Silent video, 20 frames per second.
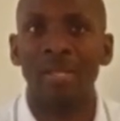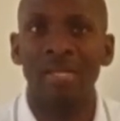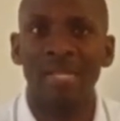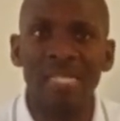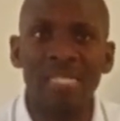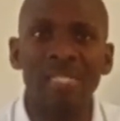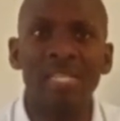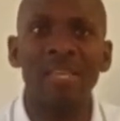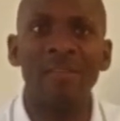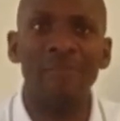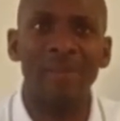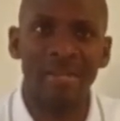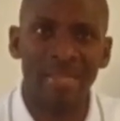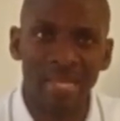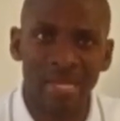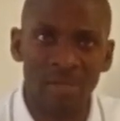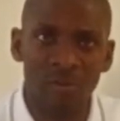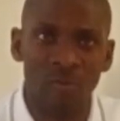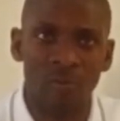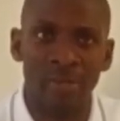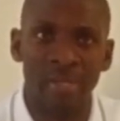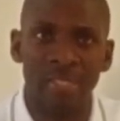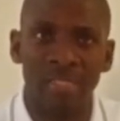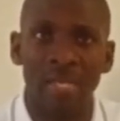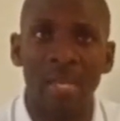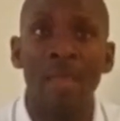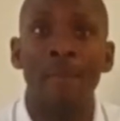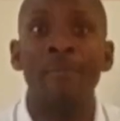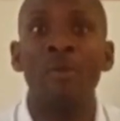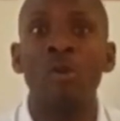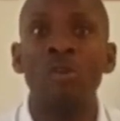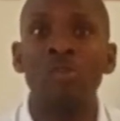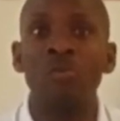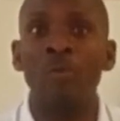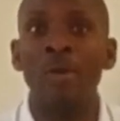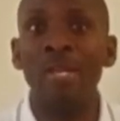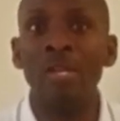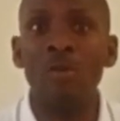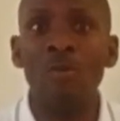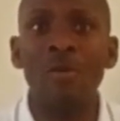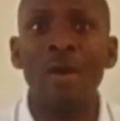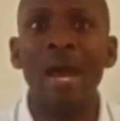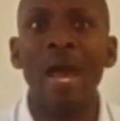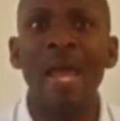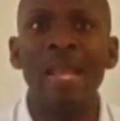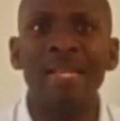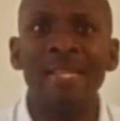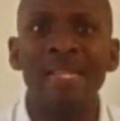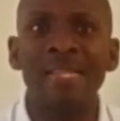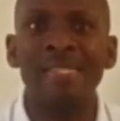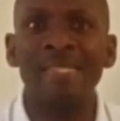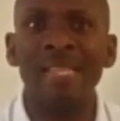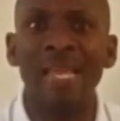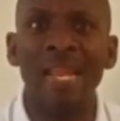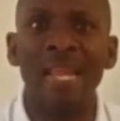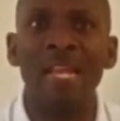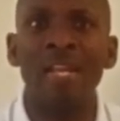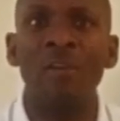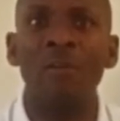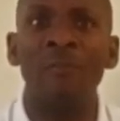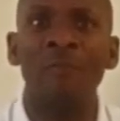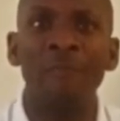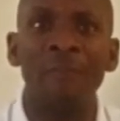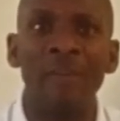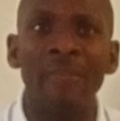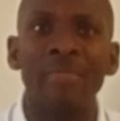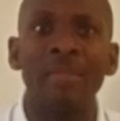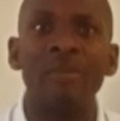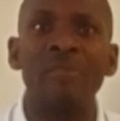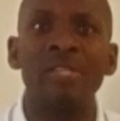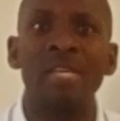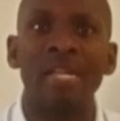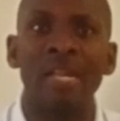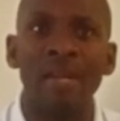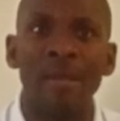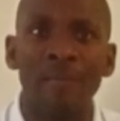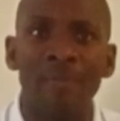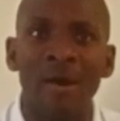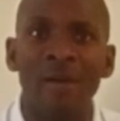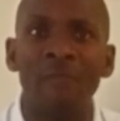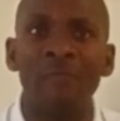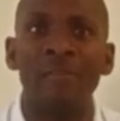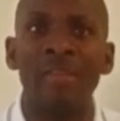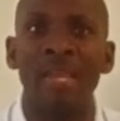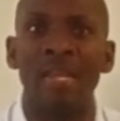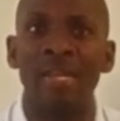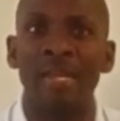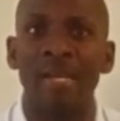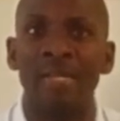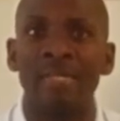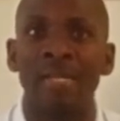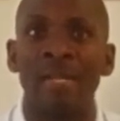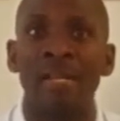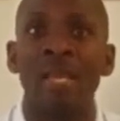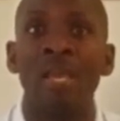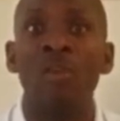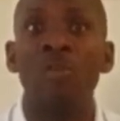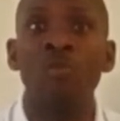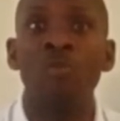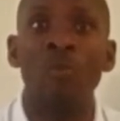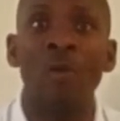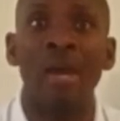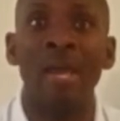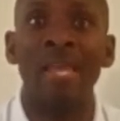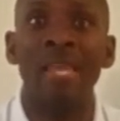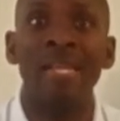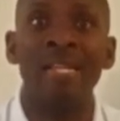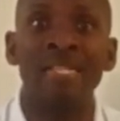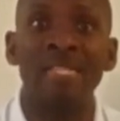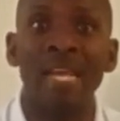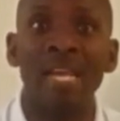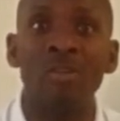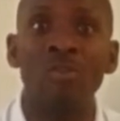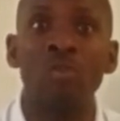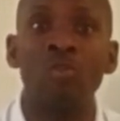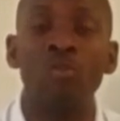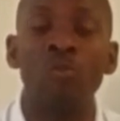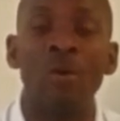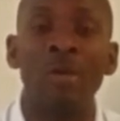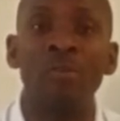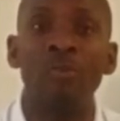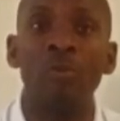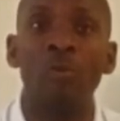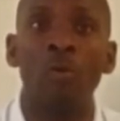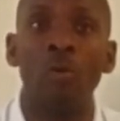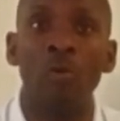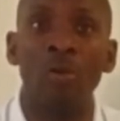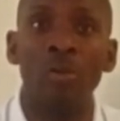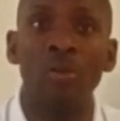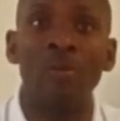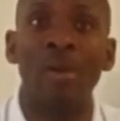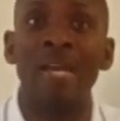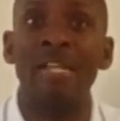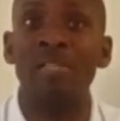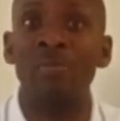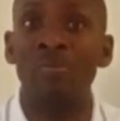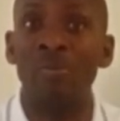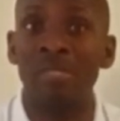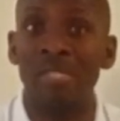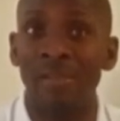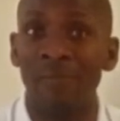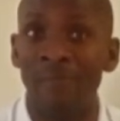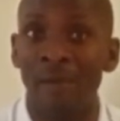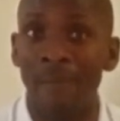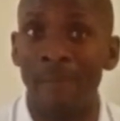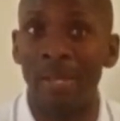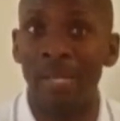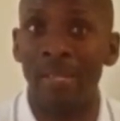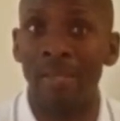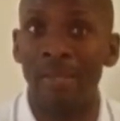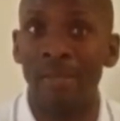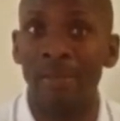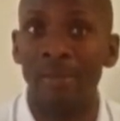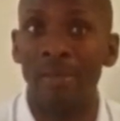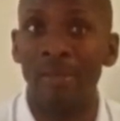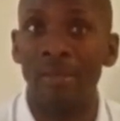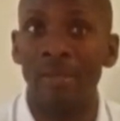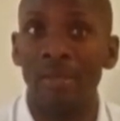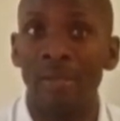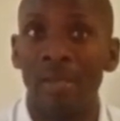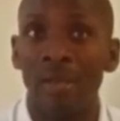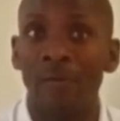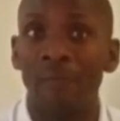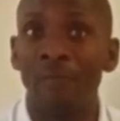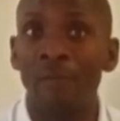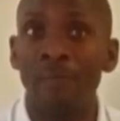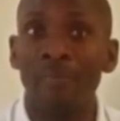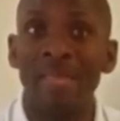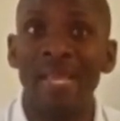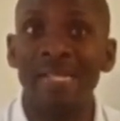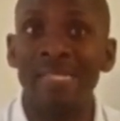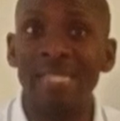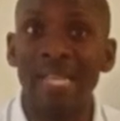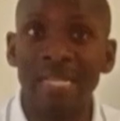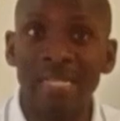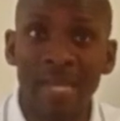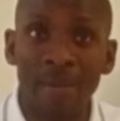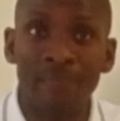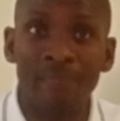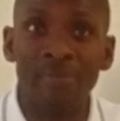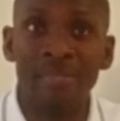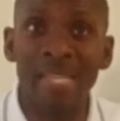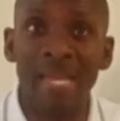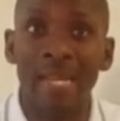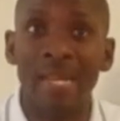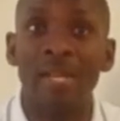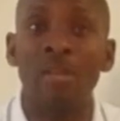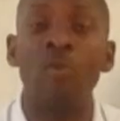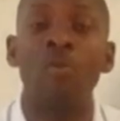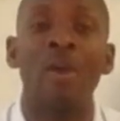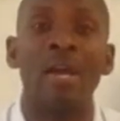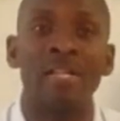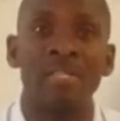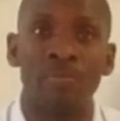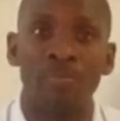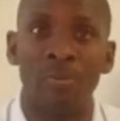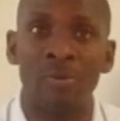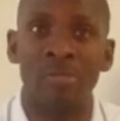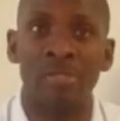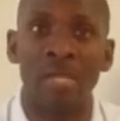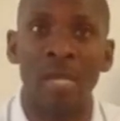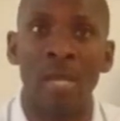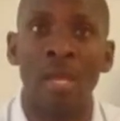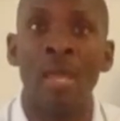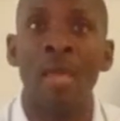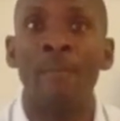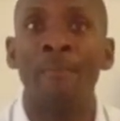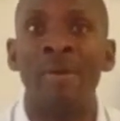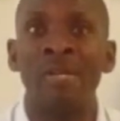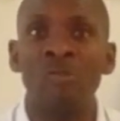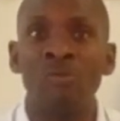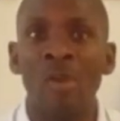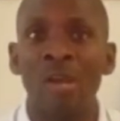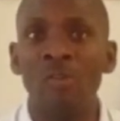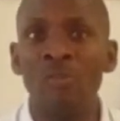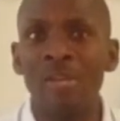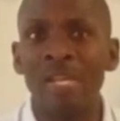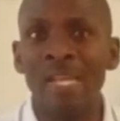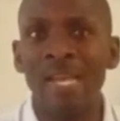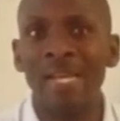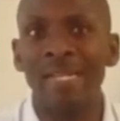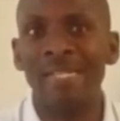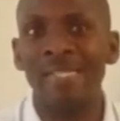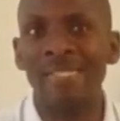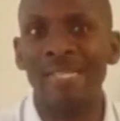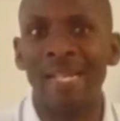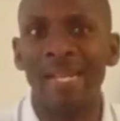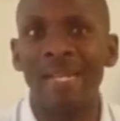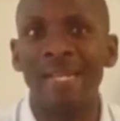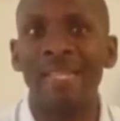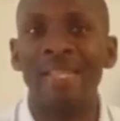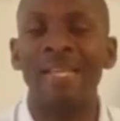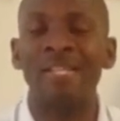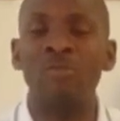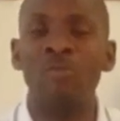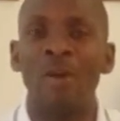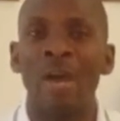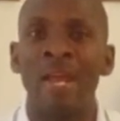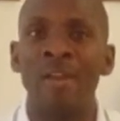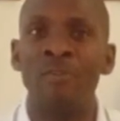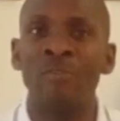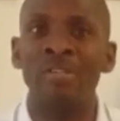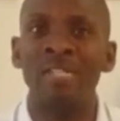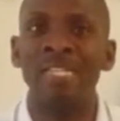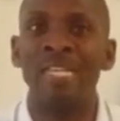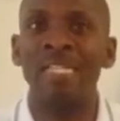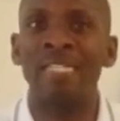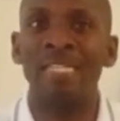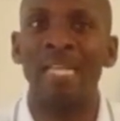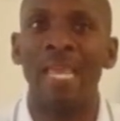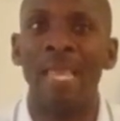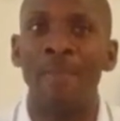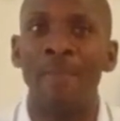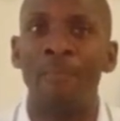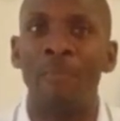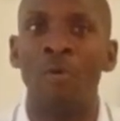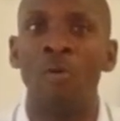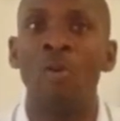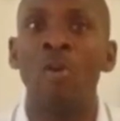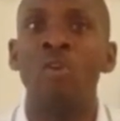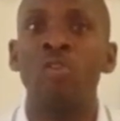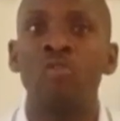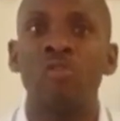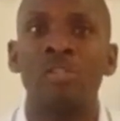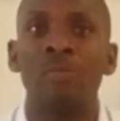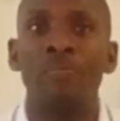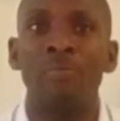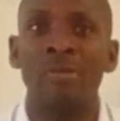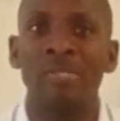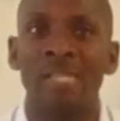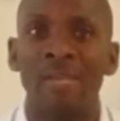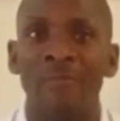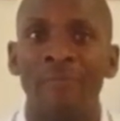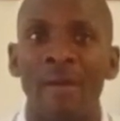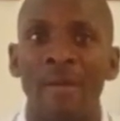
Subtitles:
Let's give it that range. Because when you earn the salary of 5,000 and above here in Qatar, you are entitled to what you call, you can sponsor a family. From that startup salary, you can sponsor. But we are looking at a salary that you are not yet able to sponsor a